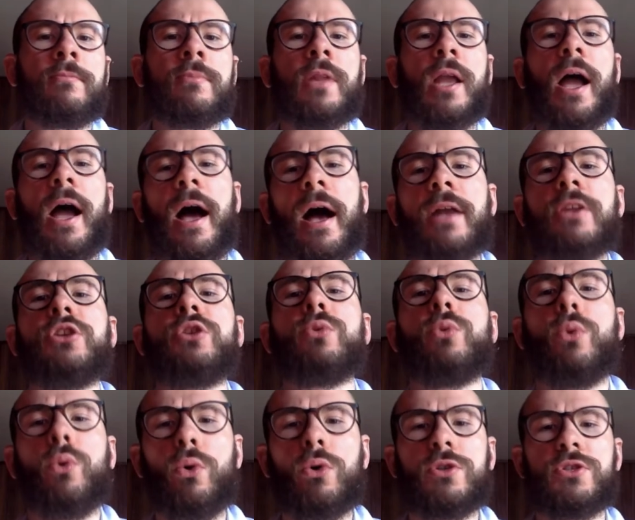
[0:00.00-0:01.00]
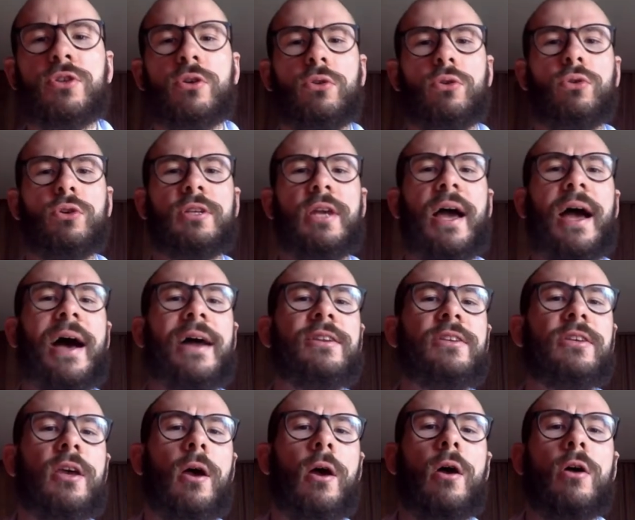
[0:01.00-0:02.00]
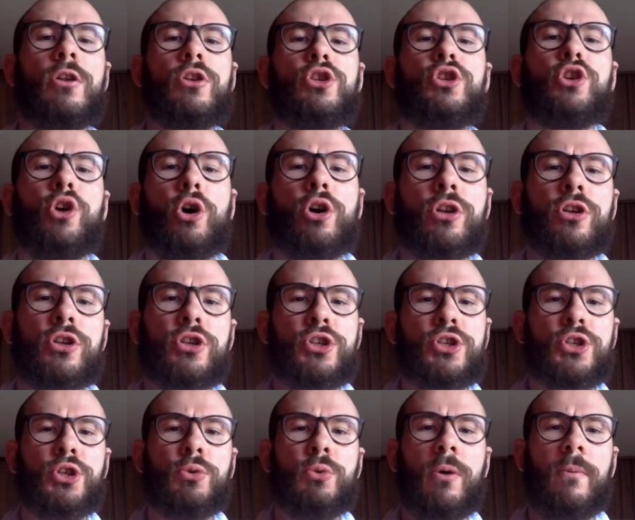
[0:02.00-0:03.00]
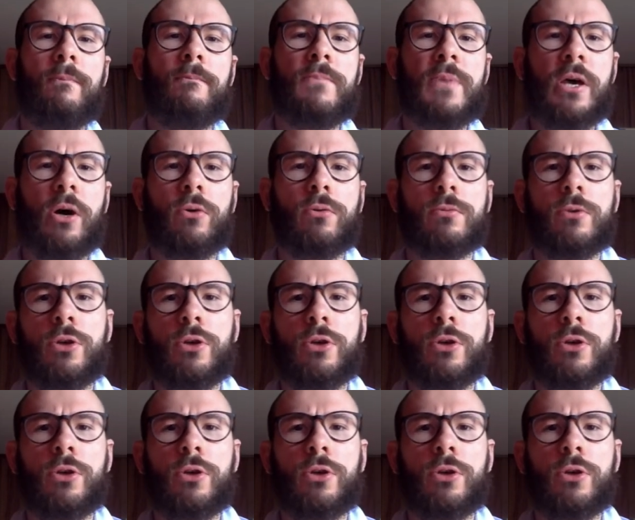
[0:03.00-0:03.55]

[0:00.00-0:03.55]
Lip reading: And you also looked at John Stuart Mill,